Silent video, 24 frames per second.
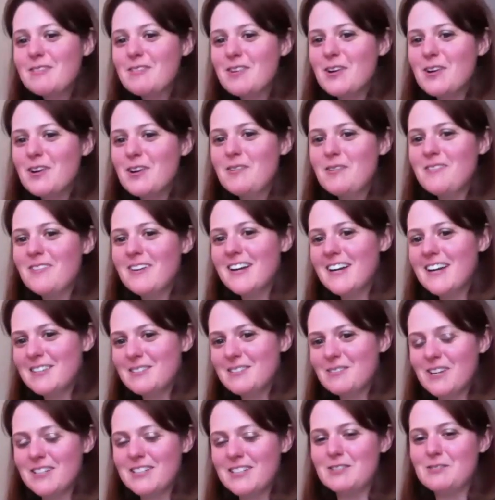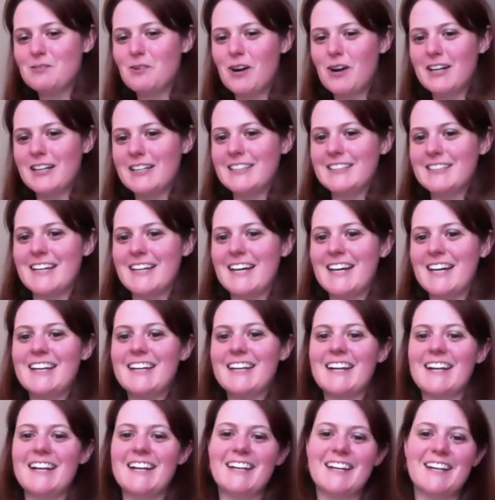room when he's watching Walking Dead,
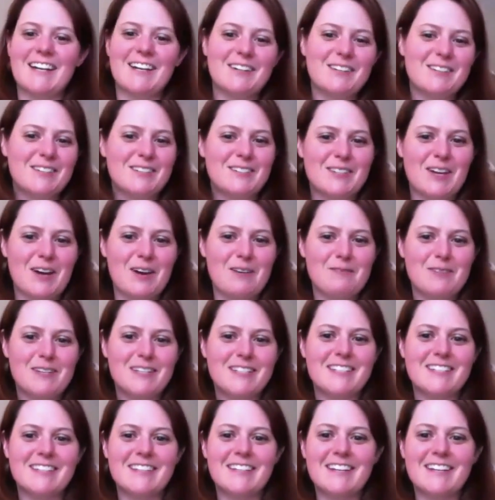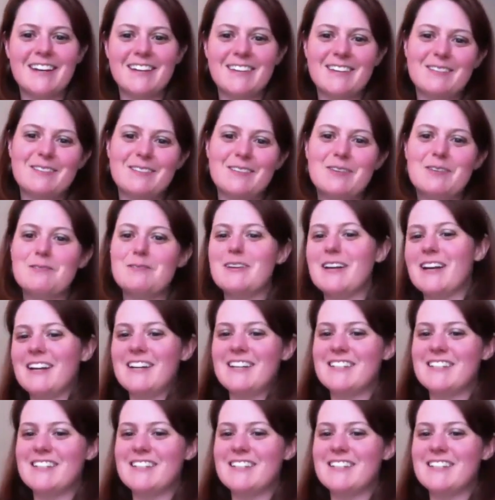and I can hear the zombies in the other room, and I